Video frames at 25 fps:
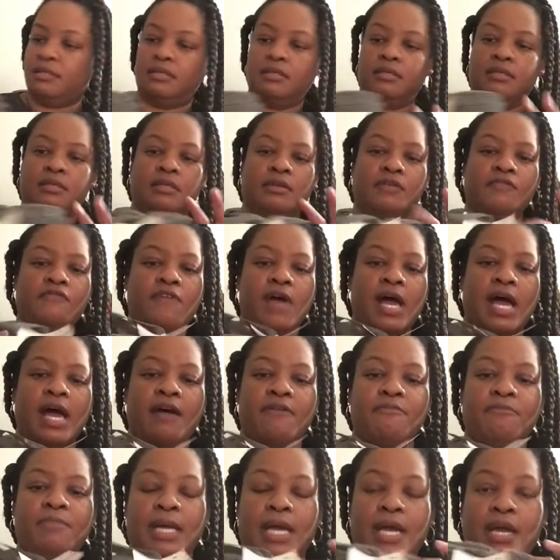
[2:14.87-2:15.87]
the
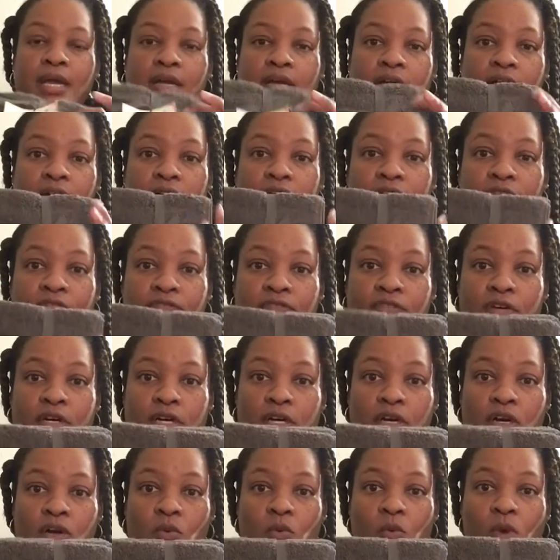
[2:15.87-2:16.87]
5-pack of
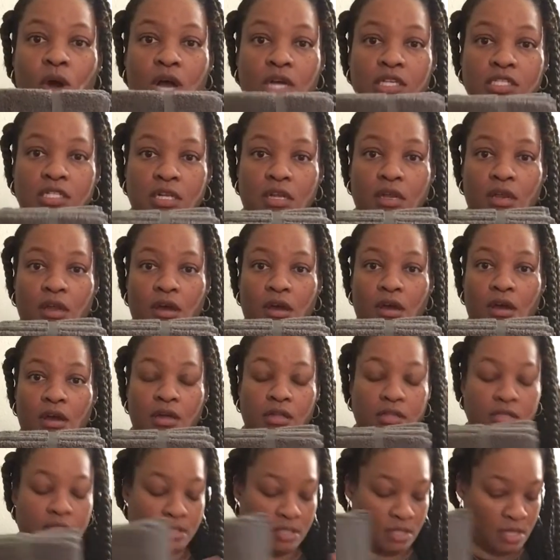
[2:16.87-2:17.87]

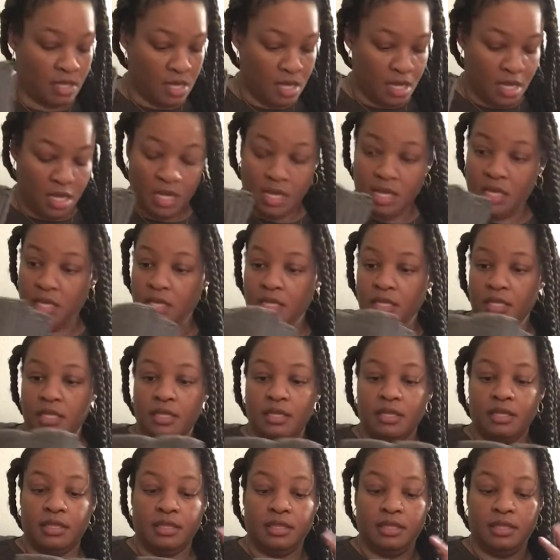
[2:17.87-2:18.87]
washcloths.
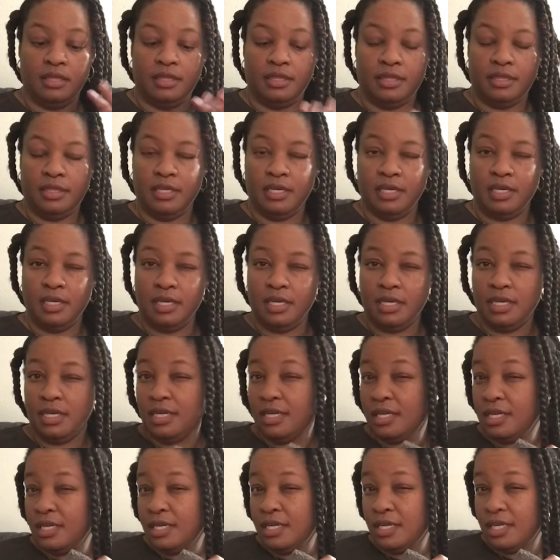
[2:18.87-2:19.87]

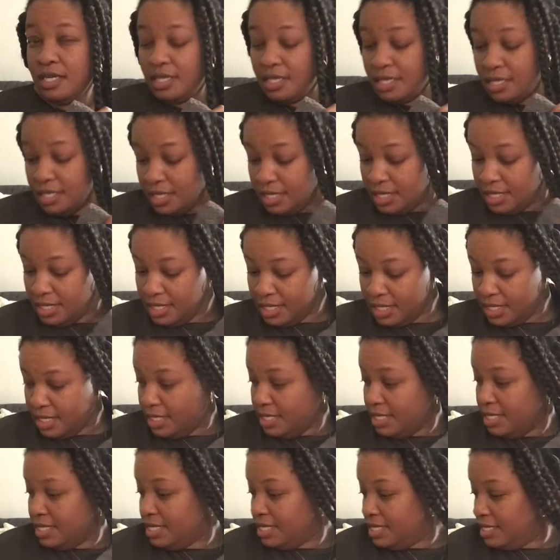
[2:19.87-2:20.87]

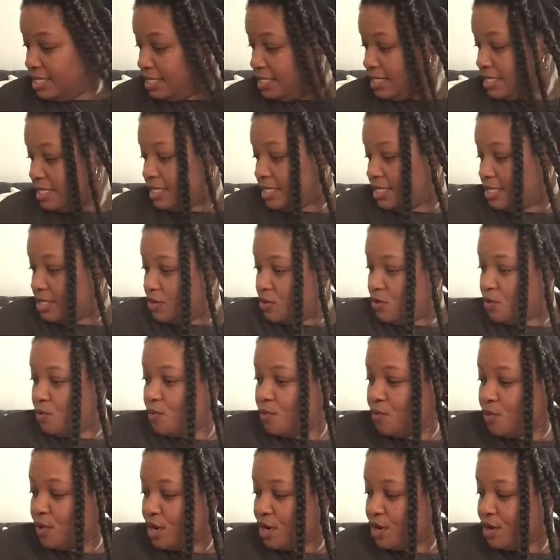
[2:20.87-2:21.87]
These
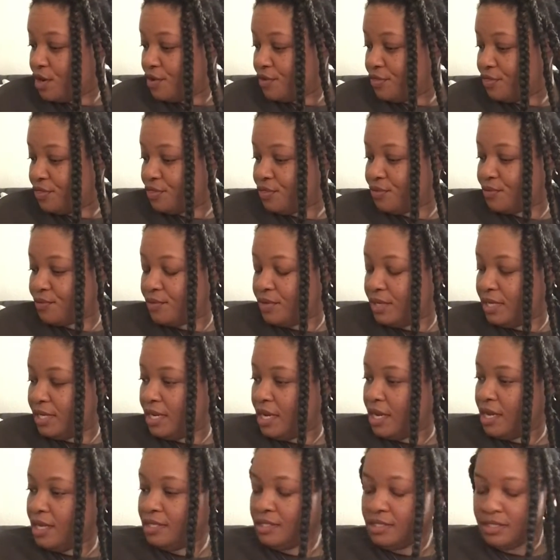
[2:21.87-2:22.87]
were $3.
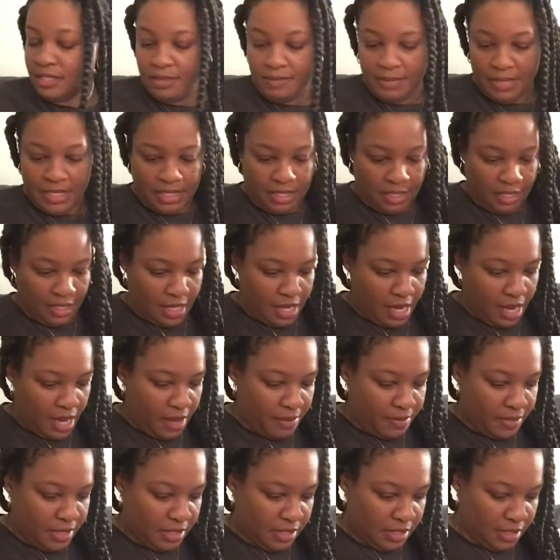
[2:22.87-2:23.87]
Let me tell y'all
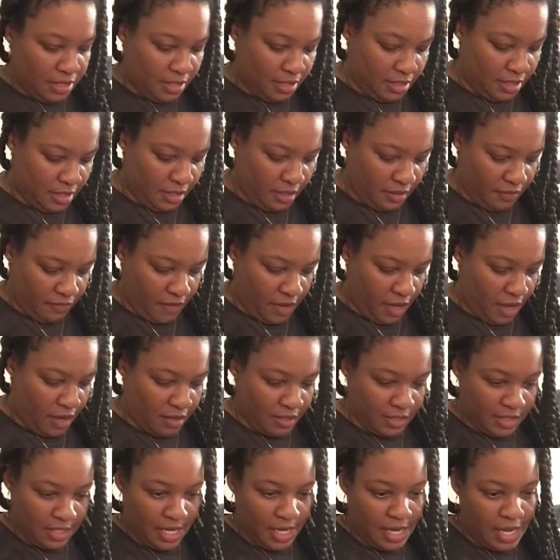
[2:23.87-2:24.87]
how much this stuff
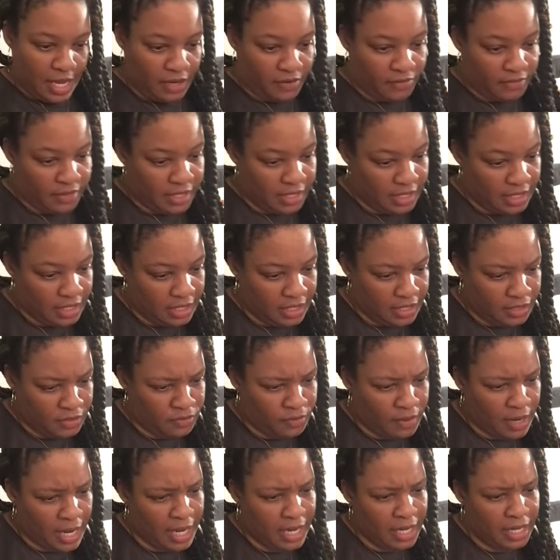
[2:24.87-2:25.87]
costs. I got the receipt
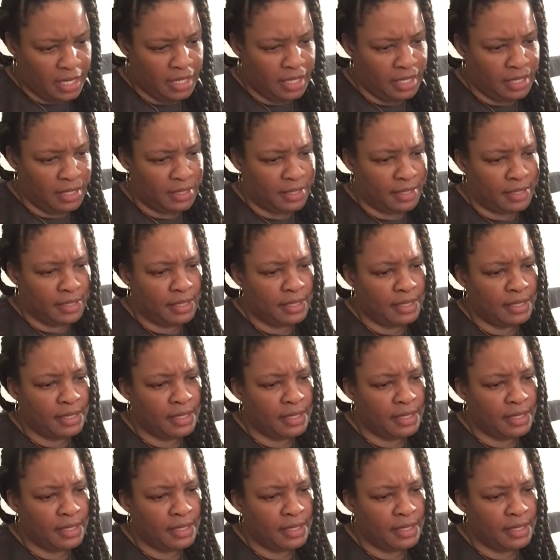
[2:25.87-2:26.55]
right here.